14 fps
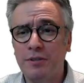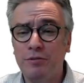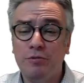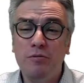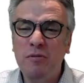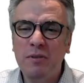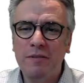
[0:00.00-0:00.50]
As
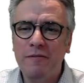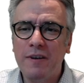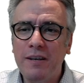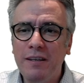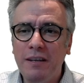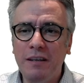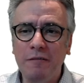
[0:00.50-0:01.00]
you know, it's
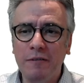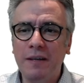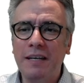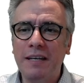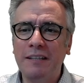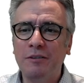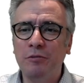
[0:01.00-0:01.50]
very
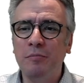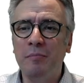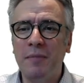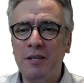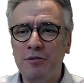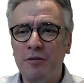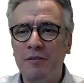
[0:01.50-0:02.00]
difficult to
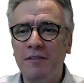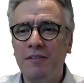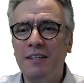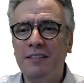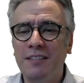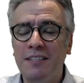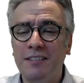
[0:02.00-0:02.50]
measure
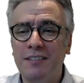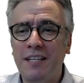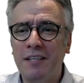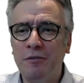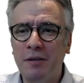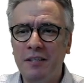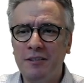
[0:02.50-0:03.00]
things
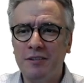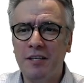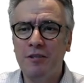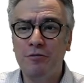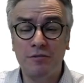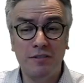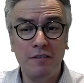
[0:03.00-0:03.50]
inside
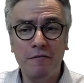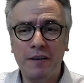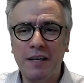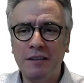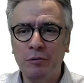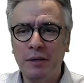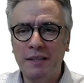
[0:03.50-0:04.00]
organizations,
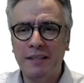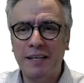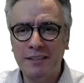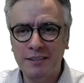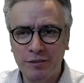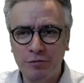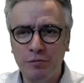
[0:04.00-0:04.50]
difficult to get
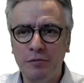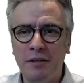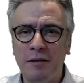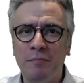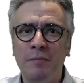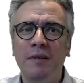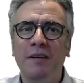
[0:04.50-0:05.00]
access to
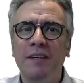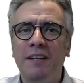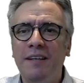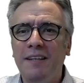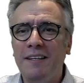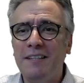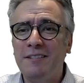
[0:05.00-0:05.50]
them.
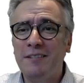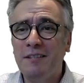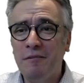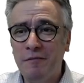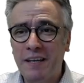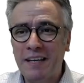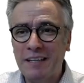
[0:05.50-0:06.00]
It's
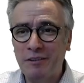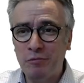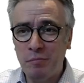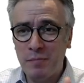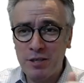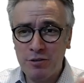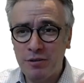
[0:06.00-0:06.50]
difficult to
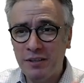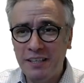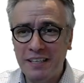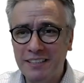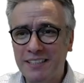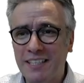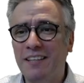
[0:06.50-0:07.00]
measure the
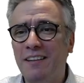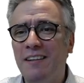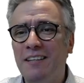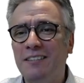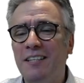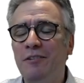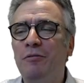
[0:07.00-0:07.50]
exact
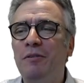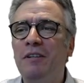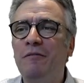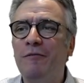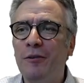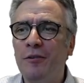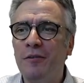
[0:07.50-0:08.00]
things that you need
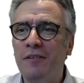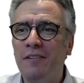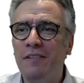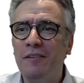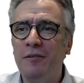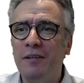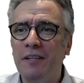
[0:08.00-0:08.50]
for your
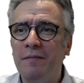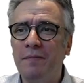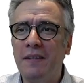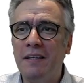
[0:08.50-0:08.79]
theory.